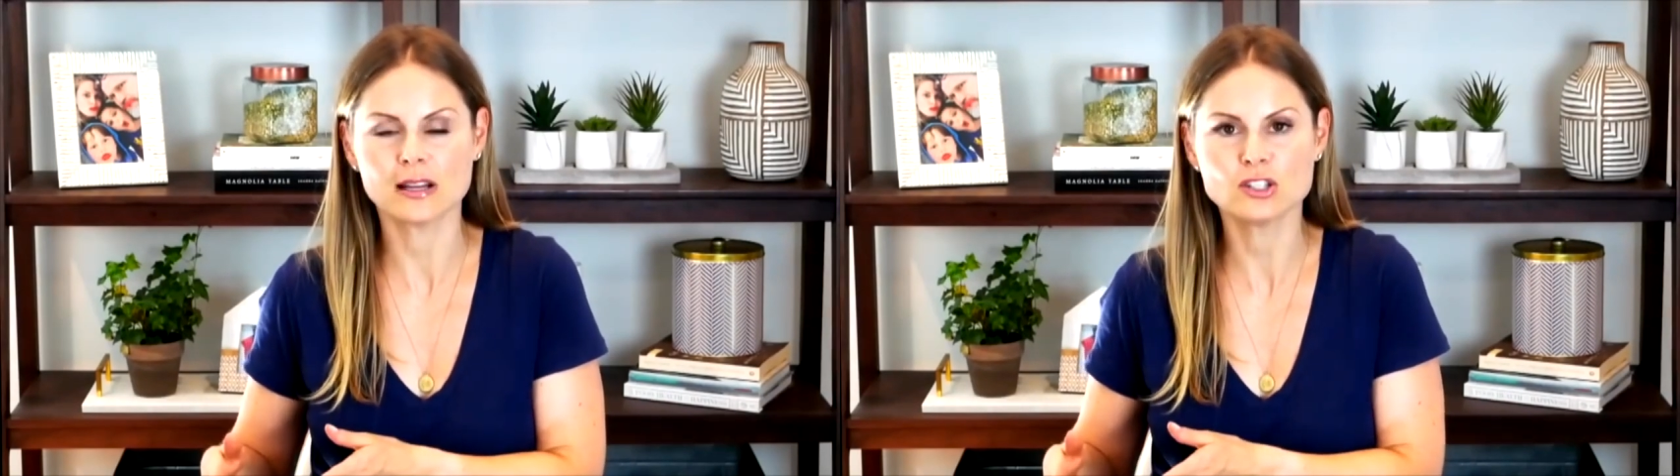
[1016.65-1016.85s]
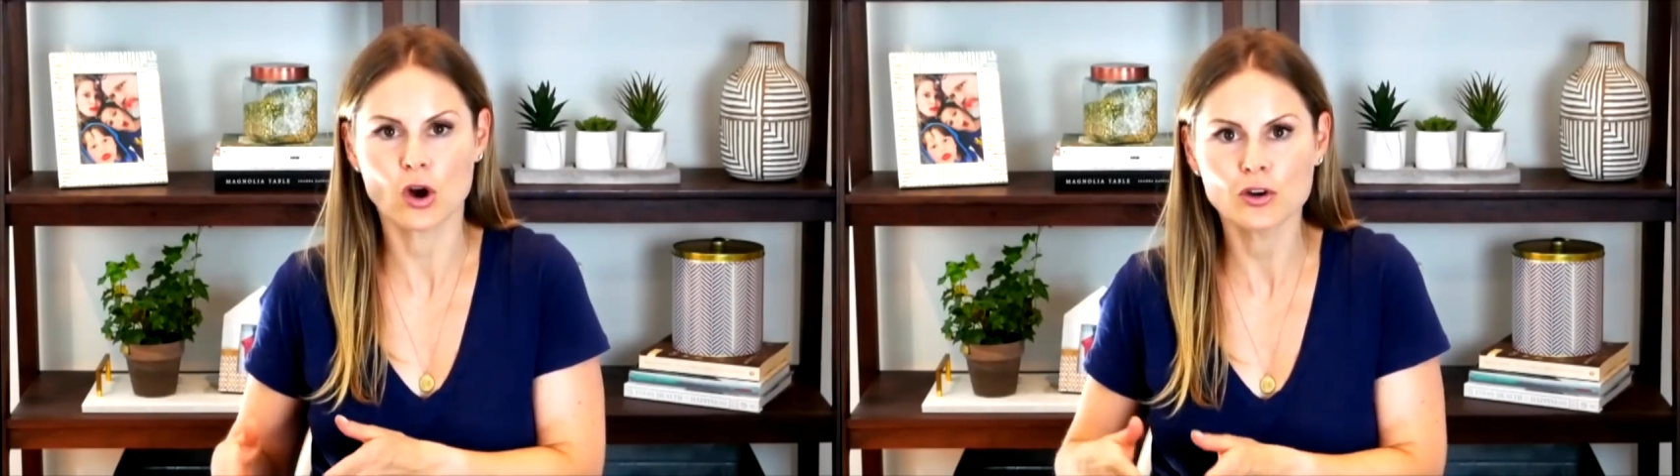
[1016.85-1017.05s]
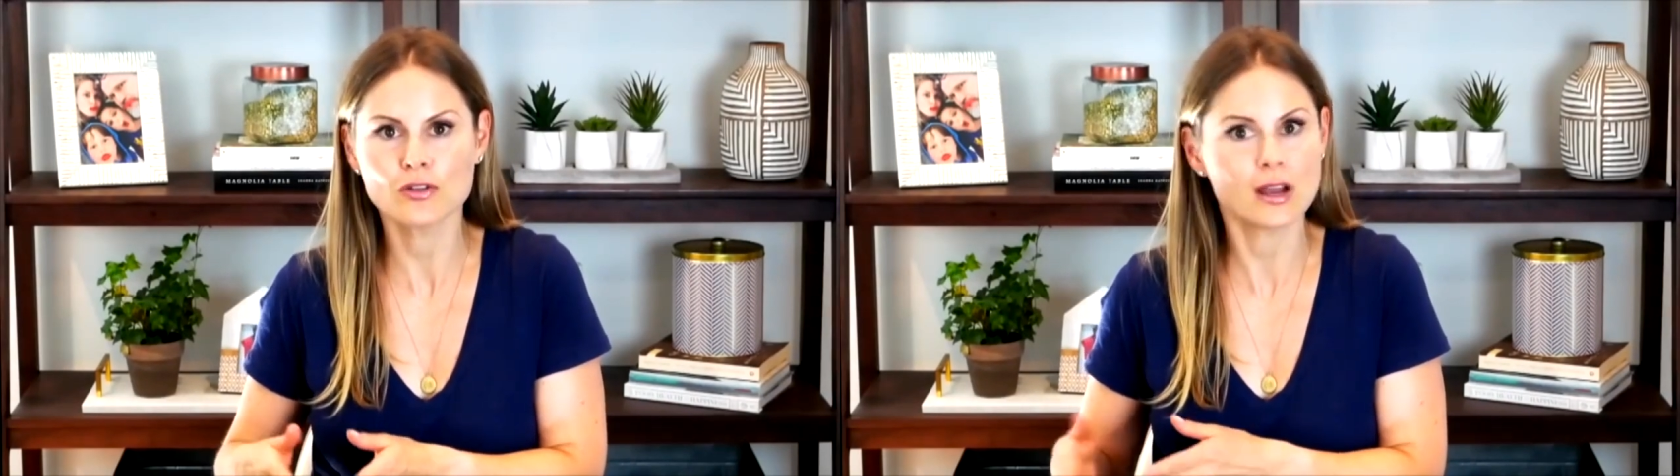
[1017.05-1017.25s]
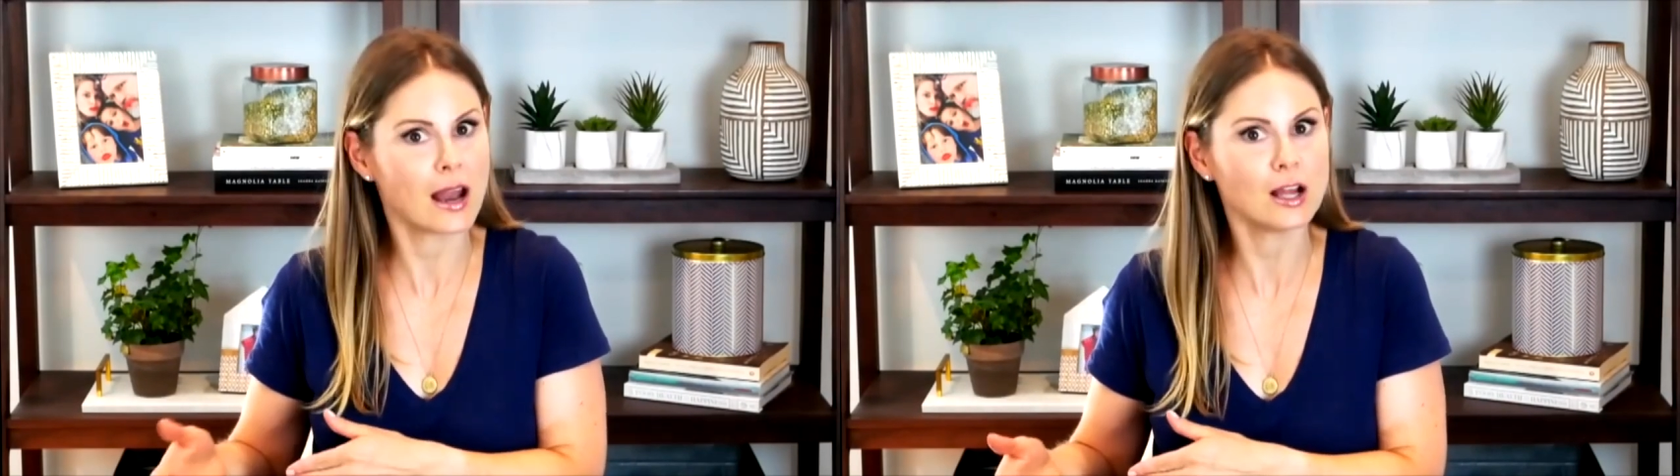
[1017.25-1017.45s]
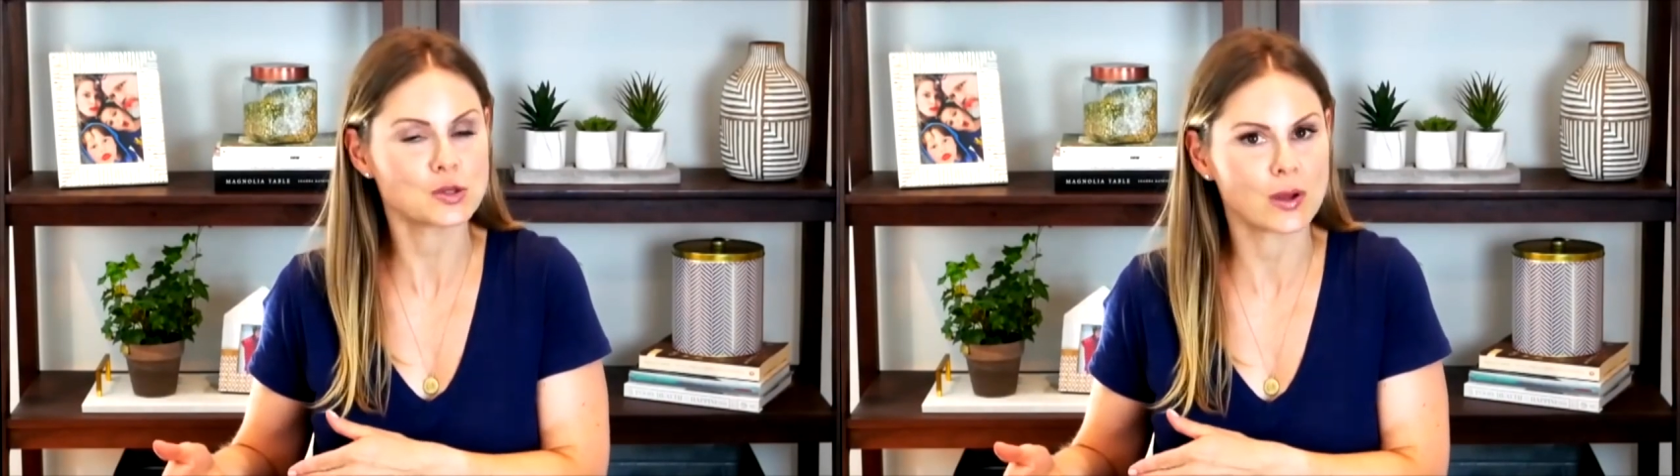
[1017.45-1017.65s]
It's harder than
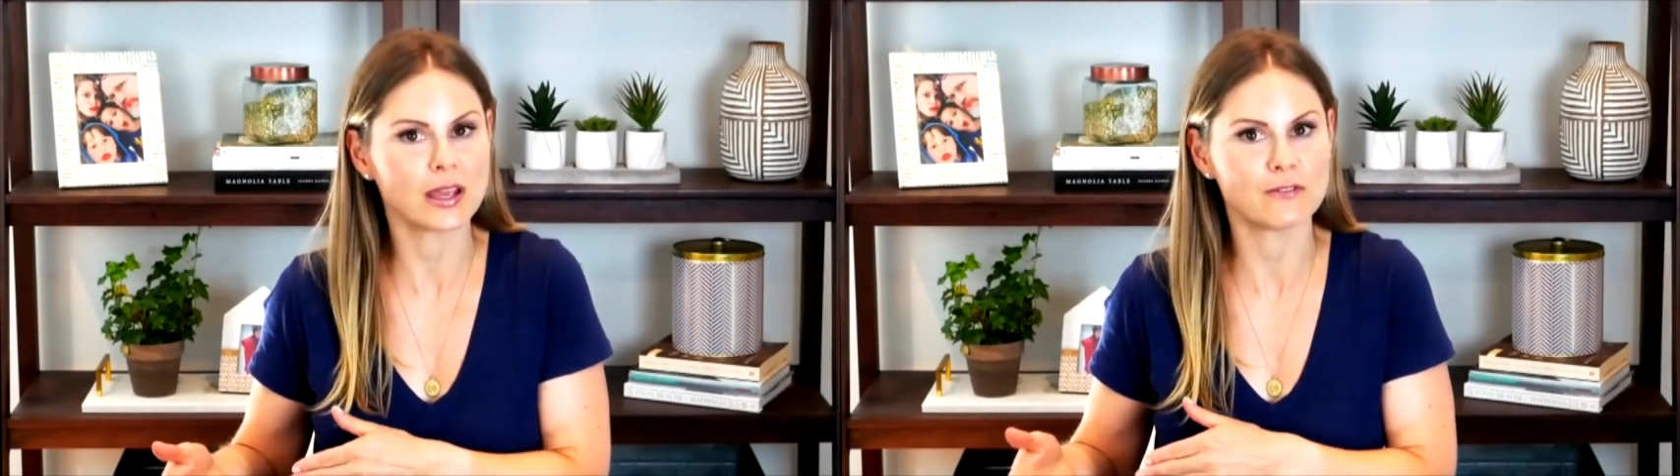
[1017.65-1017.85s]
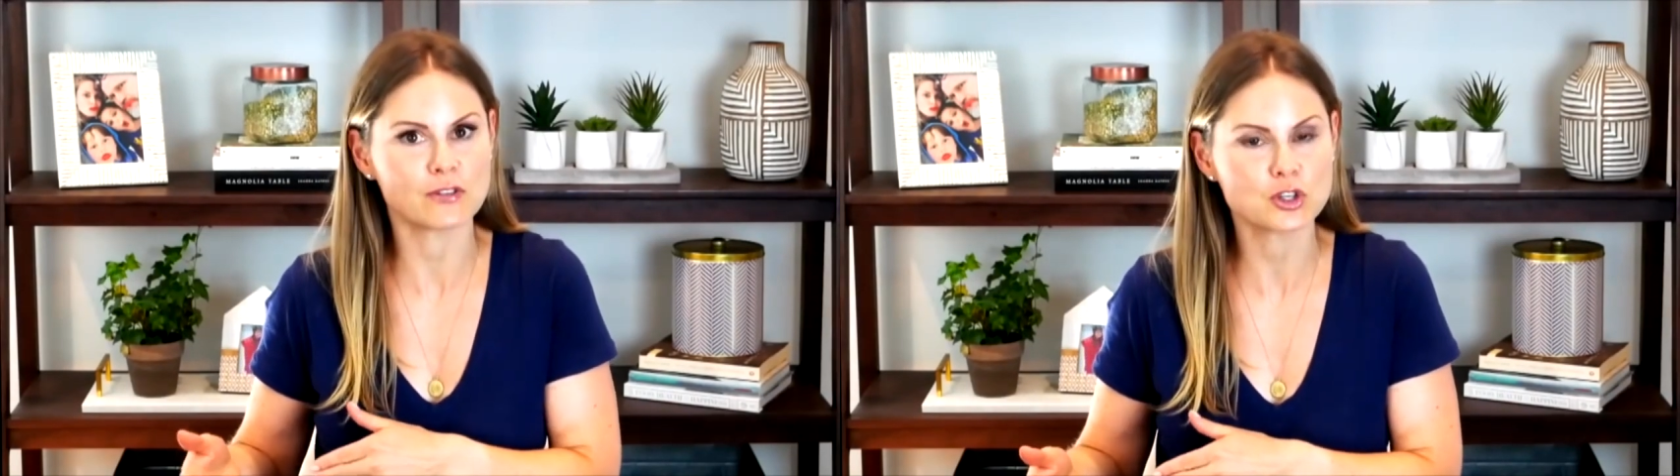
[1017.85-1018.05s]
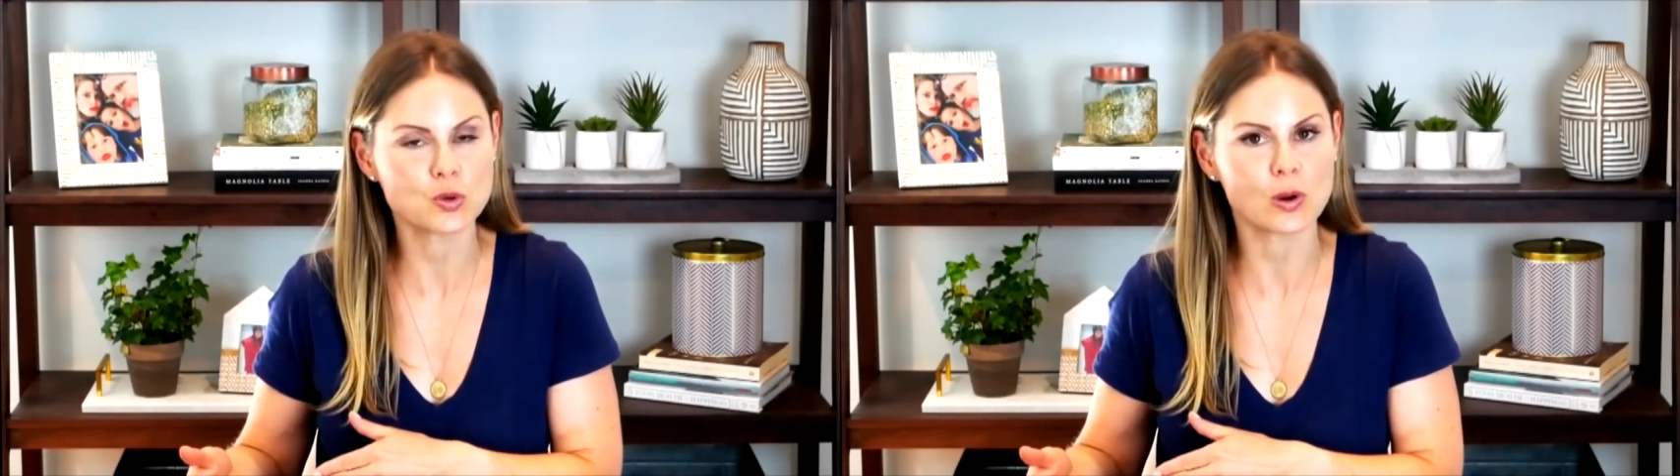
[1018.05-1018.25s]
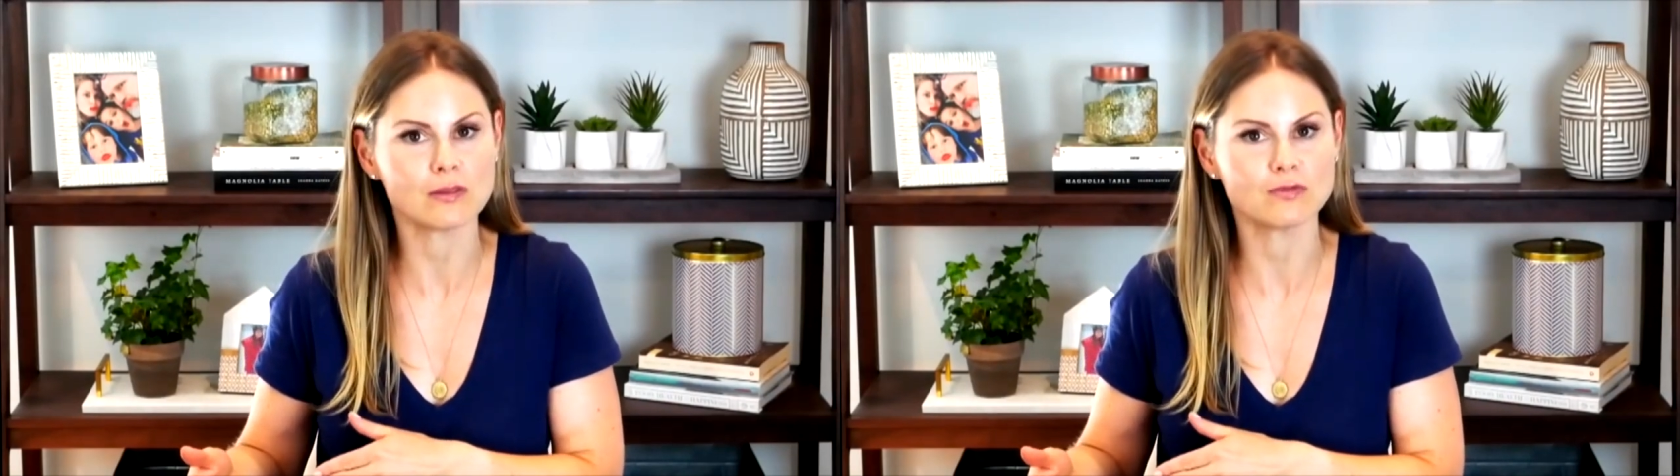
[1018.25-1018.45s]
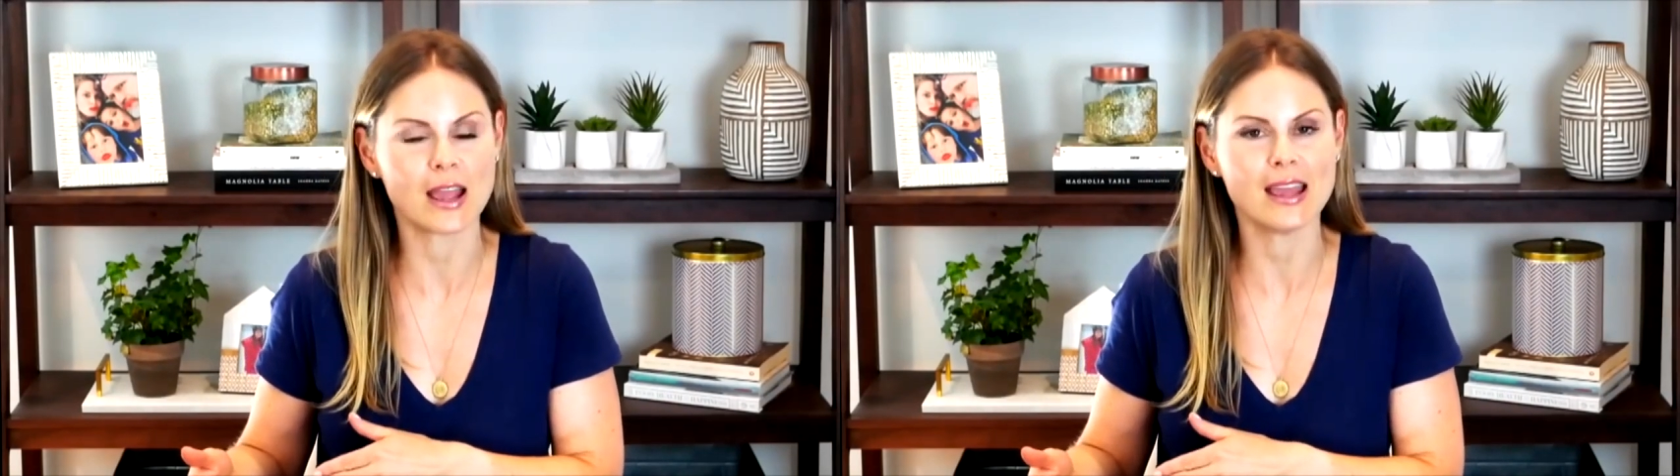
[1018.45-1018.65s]
not doing it for
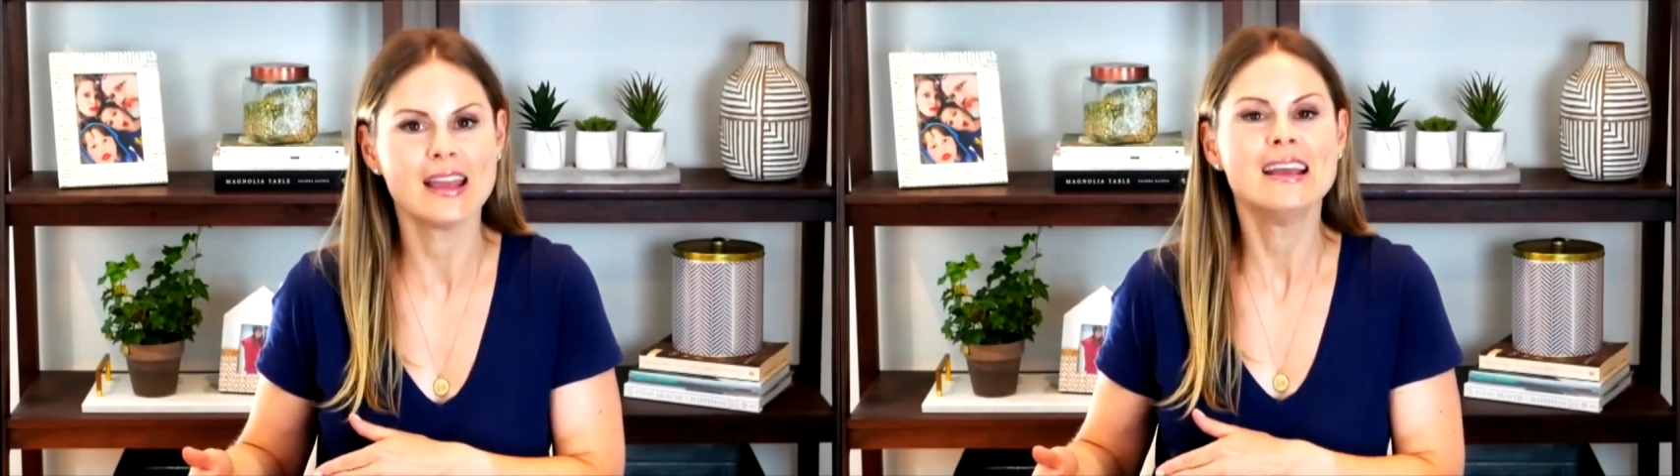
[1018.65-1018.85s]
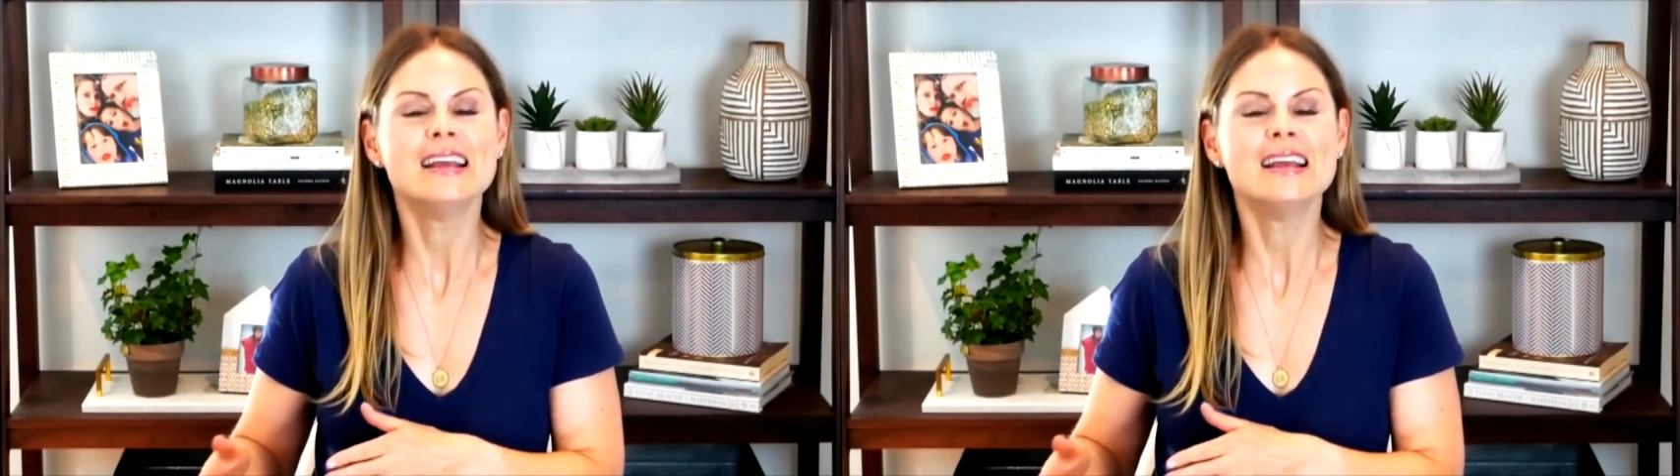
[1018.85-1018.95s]
sure, right?